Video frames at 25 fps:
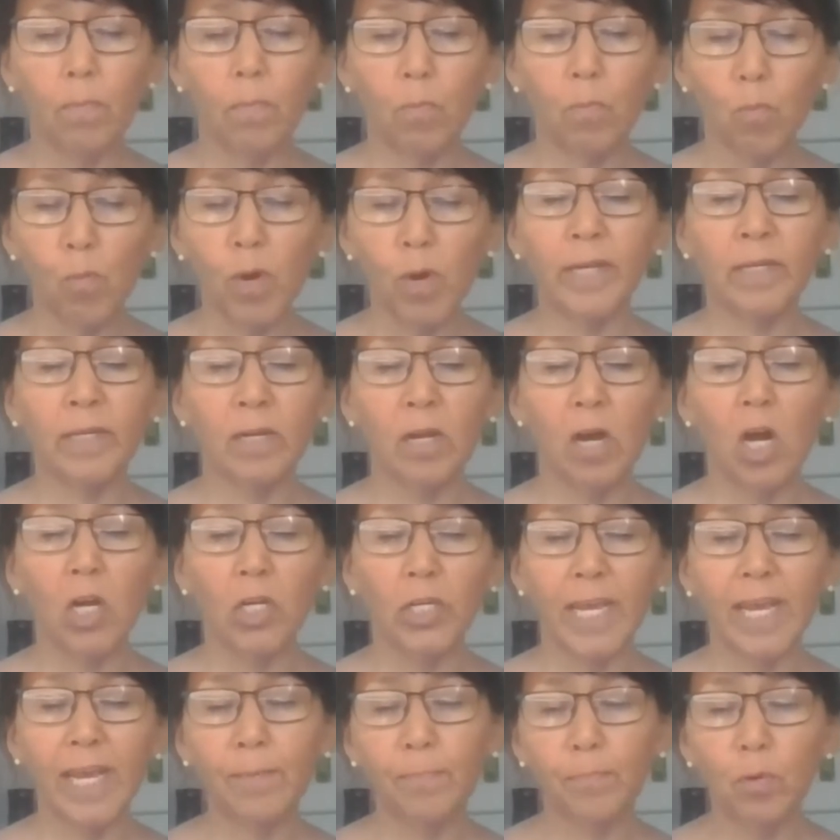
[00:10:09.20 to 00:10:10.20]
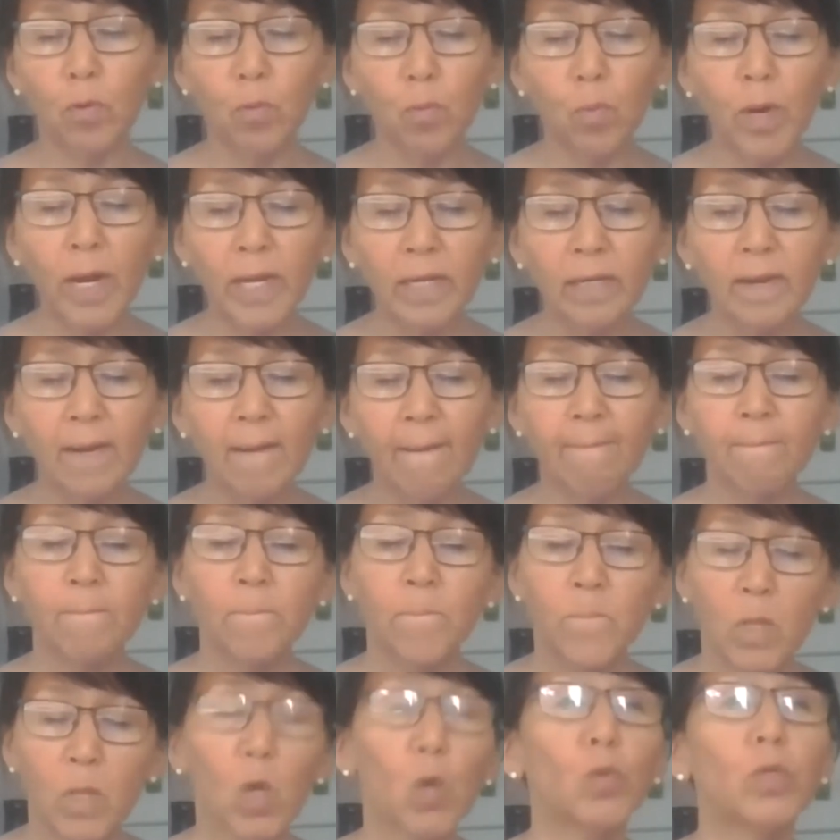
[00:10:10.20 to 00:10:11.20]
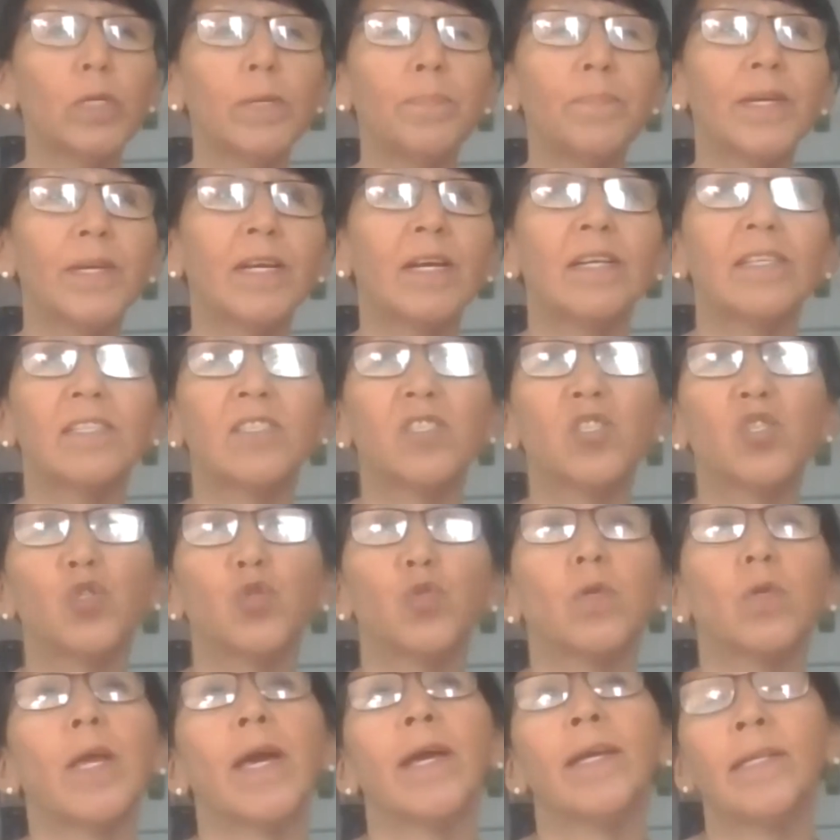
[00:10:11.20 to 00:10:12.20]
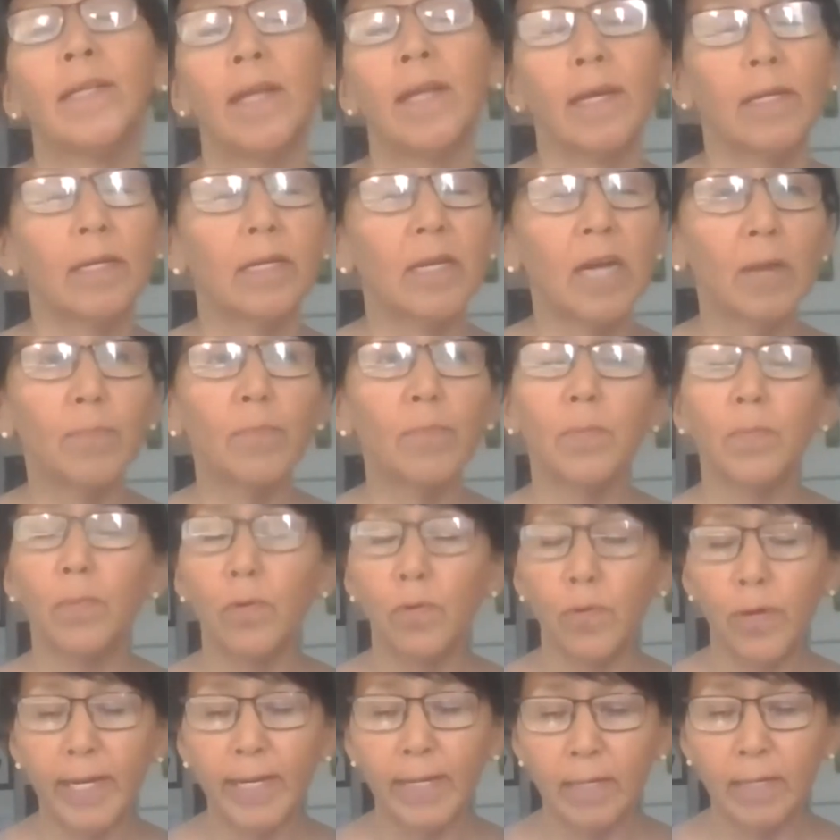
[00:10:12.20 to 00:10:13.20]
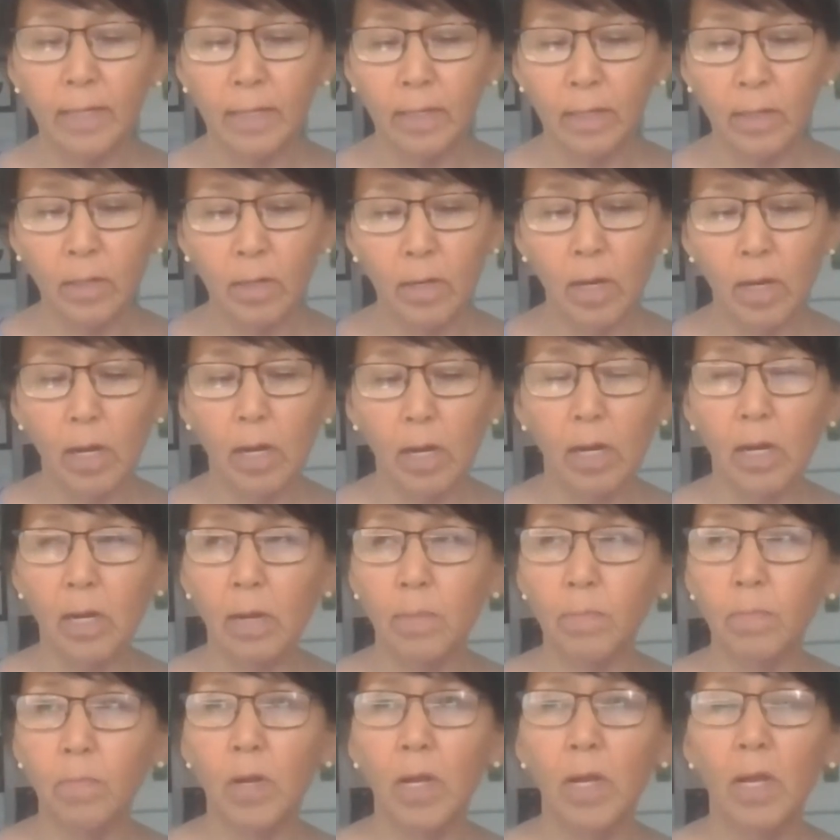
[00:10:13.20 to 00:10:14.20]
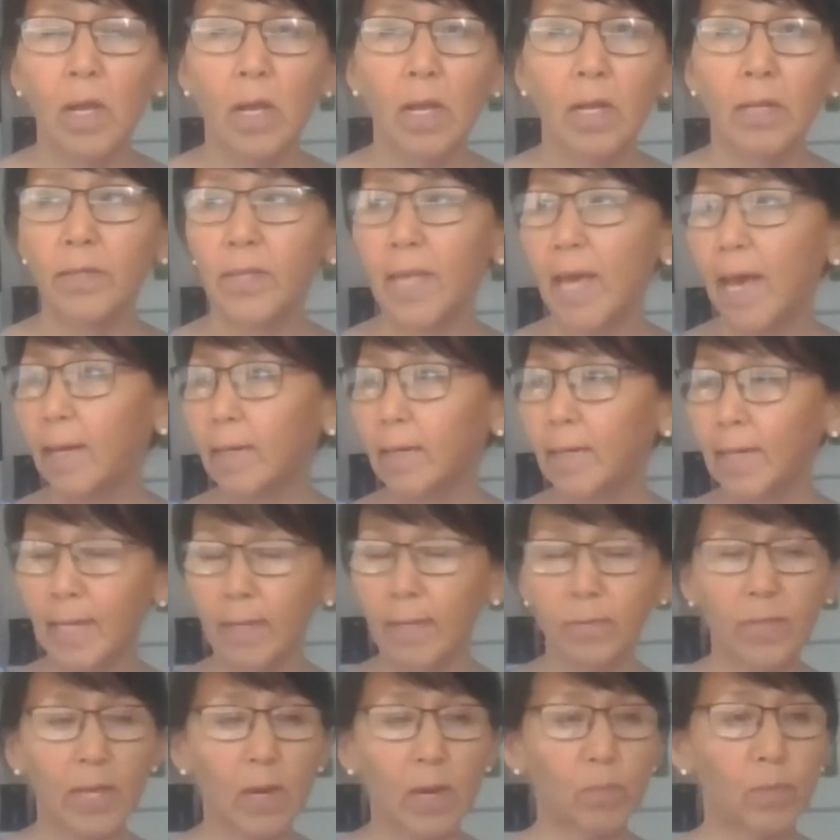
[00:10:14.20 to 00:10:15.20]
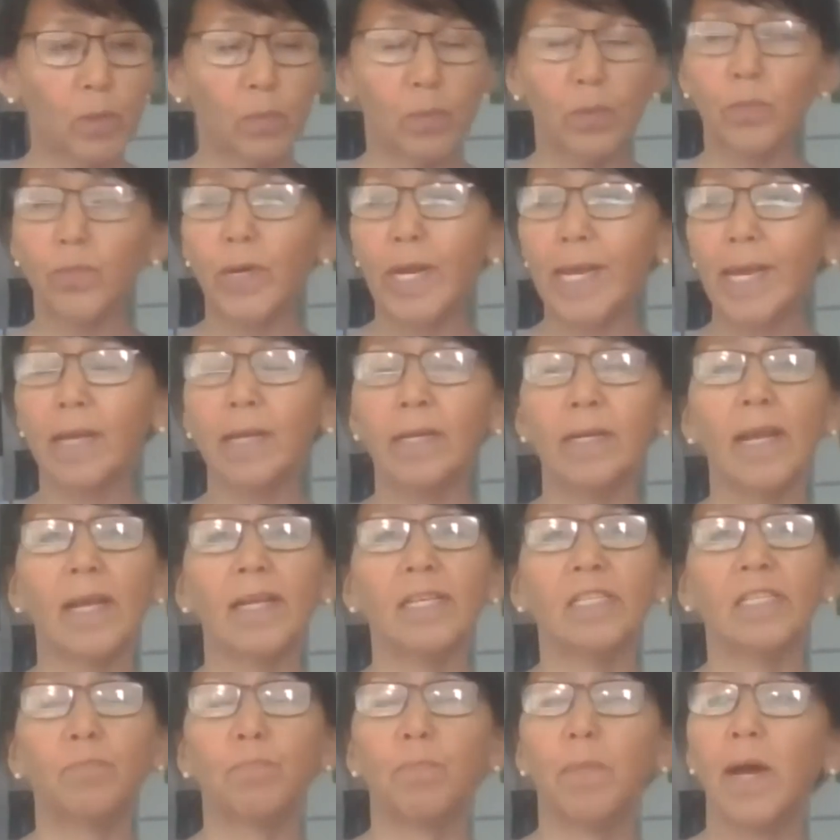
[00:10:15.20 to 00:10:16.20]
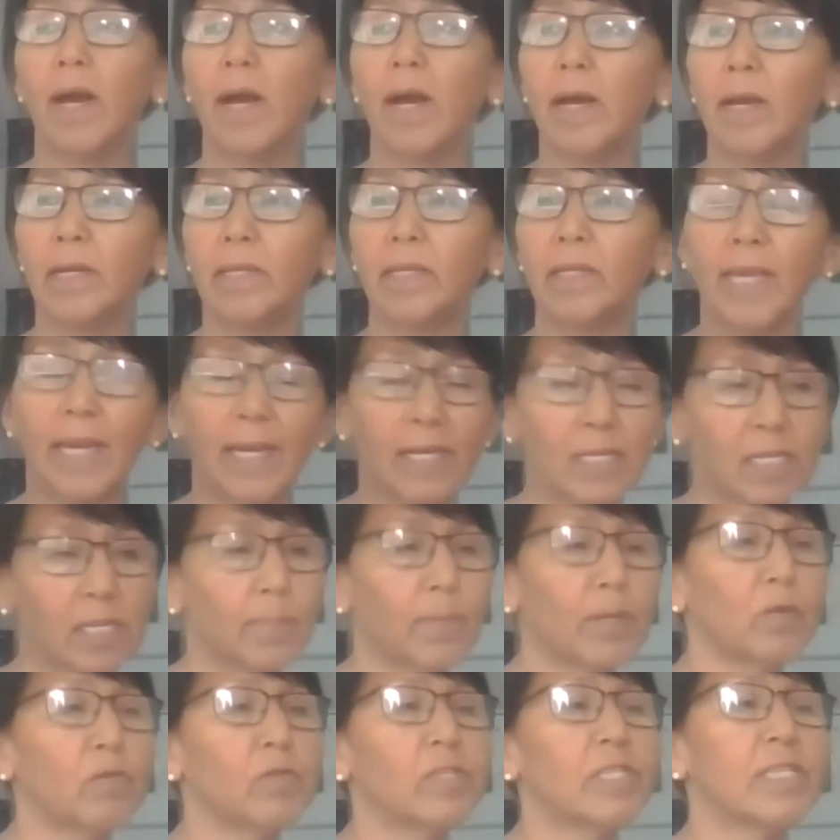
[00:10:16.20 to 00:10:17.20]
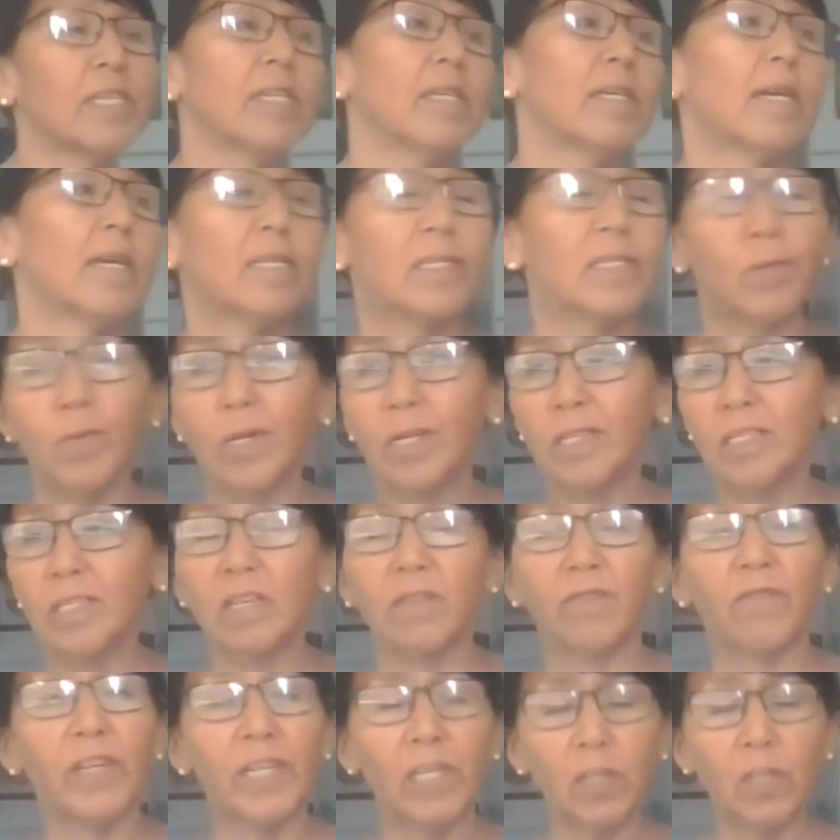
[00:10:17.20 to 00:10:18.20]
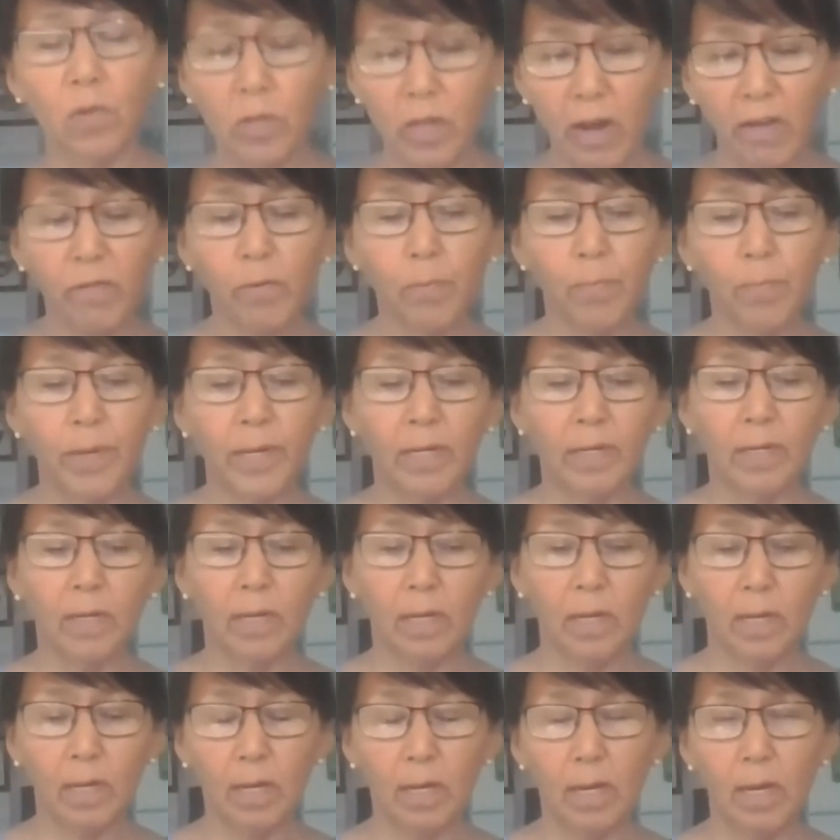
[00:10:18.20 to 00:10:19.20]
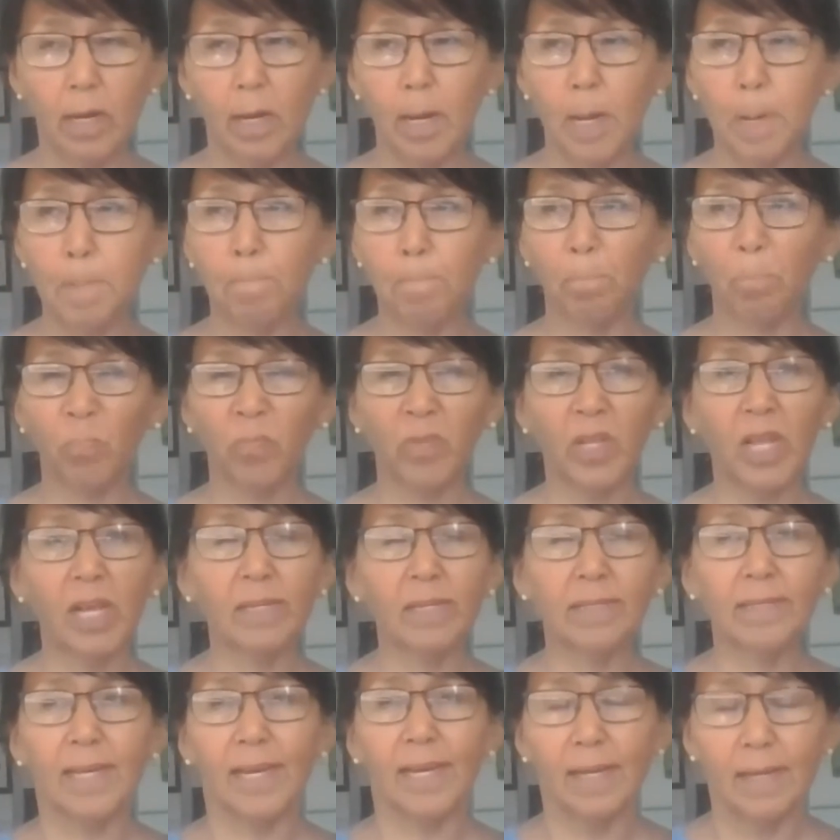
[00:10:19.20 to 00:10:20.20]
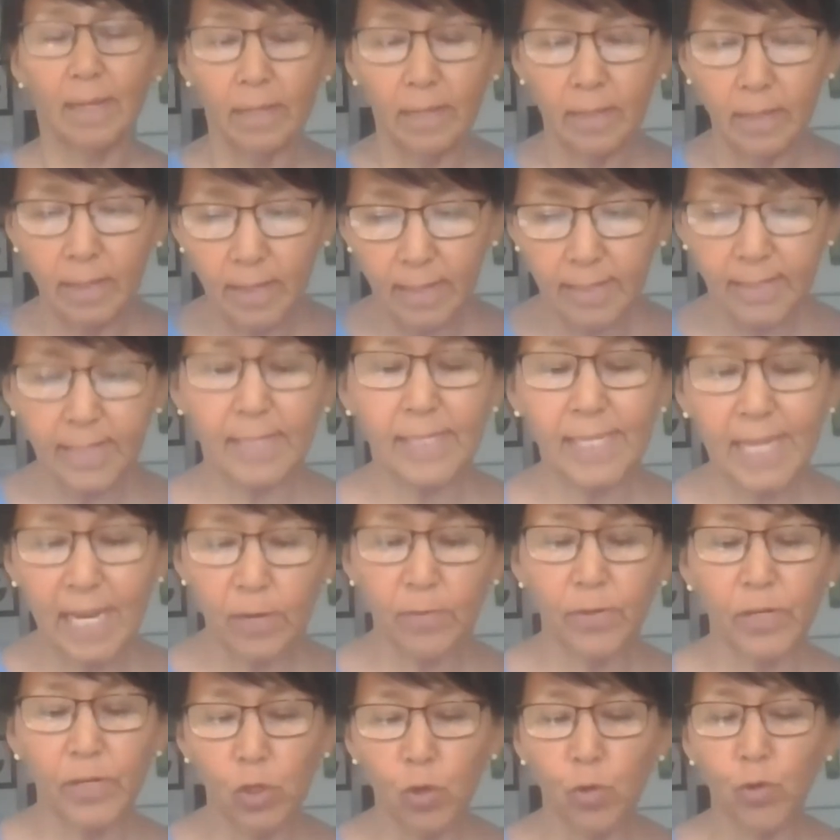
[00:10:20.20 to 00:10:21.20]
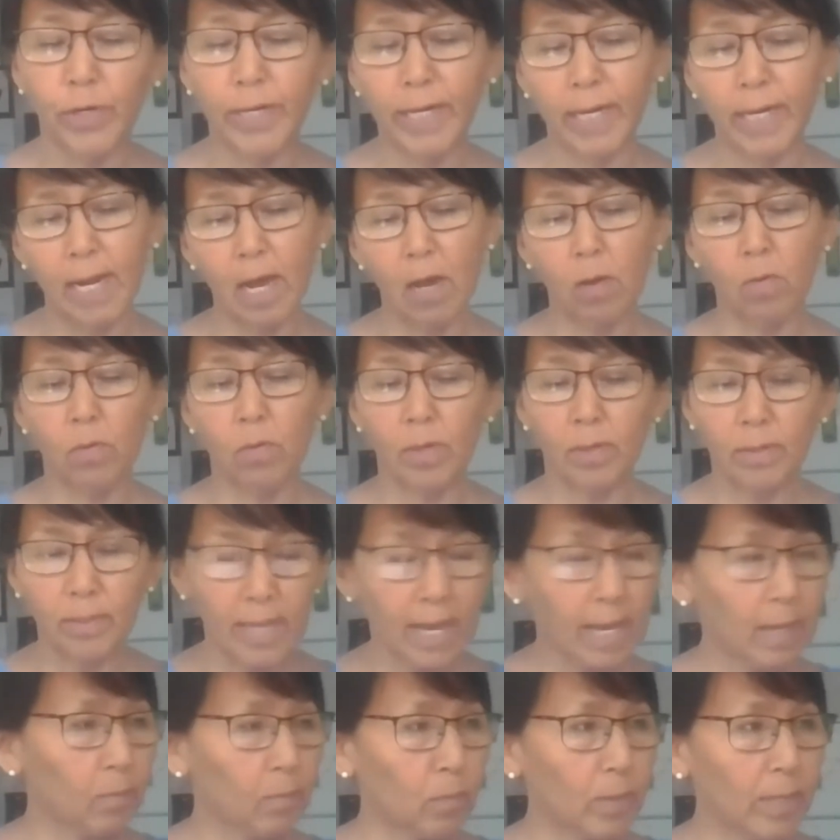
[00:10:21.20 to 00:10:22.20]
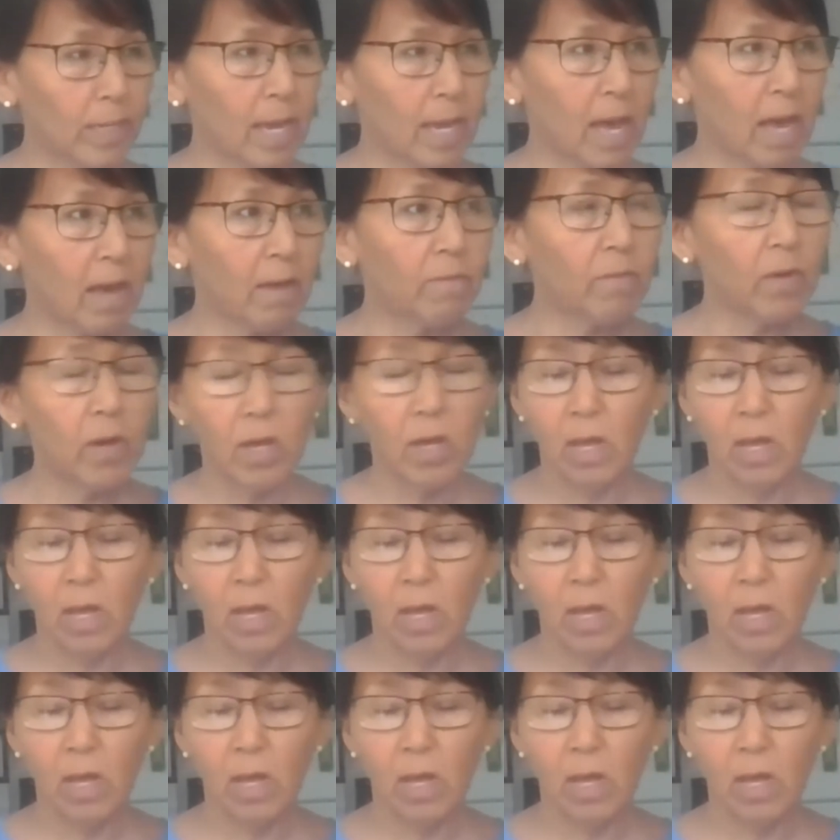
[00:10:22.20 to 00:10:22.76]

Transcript: one on April 1, only because July 9 commemorated that we were recognized by the NWT as well as the federal government as a territory now, that we have